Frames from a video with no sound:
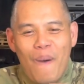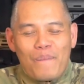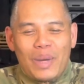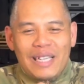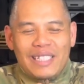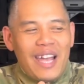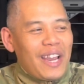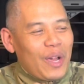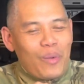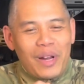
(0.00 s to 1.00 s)
but it's kind of
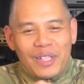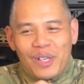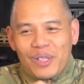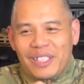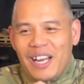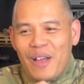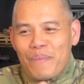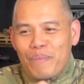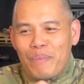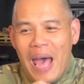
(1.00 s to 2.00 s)
like one of those kind
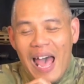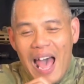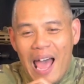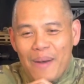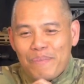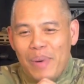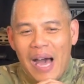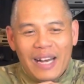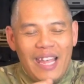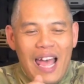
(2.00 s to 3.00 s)
of bad
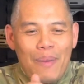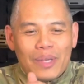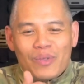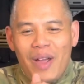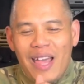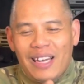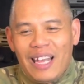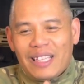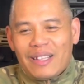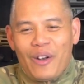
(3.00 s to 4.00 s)
body habits, right?
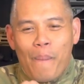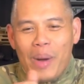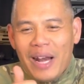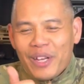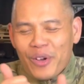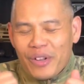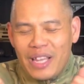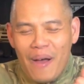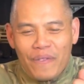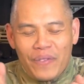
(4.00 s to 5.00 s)
Like, you know, biting your
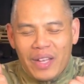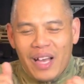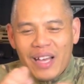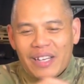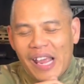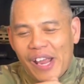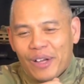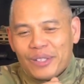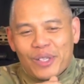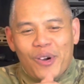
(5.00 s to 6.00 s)

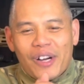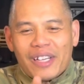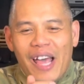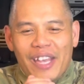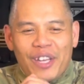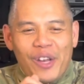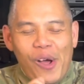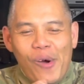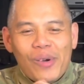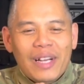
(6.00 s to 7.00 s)
nails, or like, you
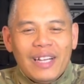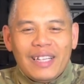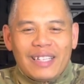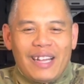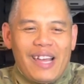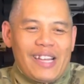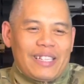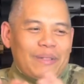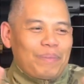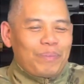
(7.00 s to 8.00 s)
know, like,
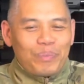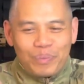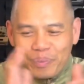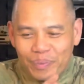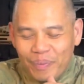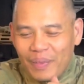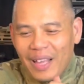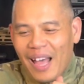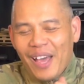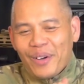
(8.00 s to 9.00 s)

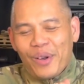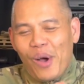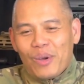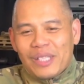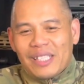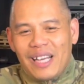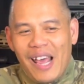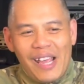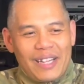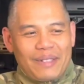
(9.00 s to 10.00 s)
I don't know, just
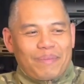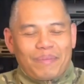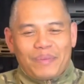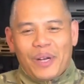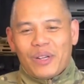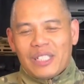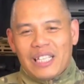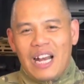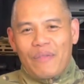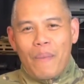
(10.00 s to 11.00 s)
like, you know, just
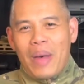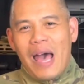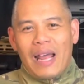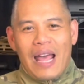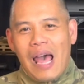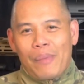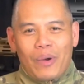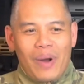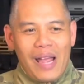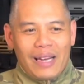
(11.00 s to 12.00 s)
kind of a bad habit,
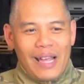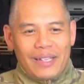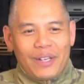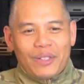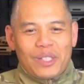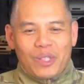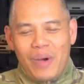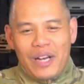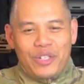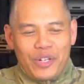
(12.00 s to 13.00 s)
right? Like, you know,
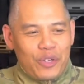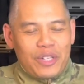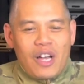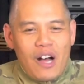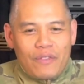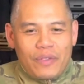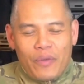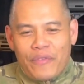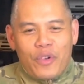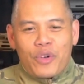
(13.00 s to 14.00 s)
scratching yourself
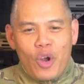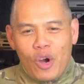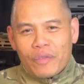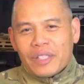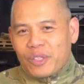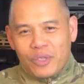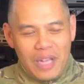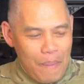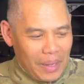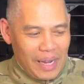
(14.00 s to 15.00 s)
if you're nervous or
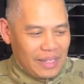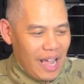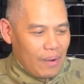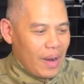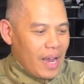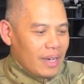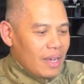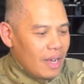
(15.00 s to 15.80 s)
something like that, right?